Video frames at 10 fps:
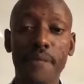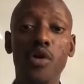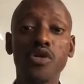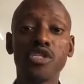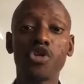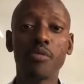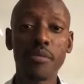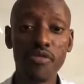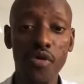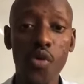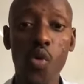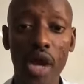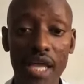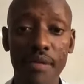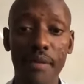Because he told me, before you
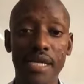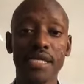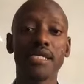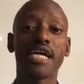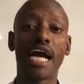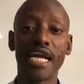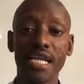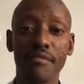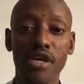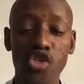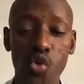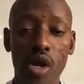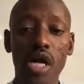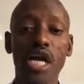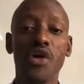wire the money, kindly make
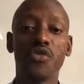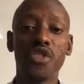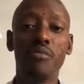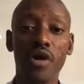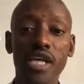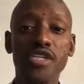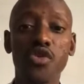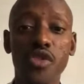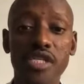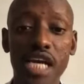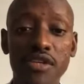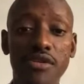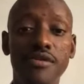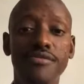sure that the mortgage is on the title.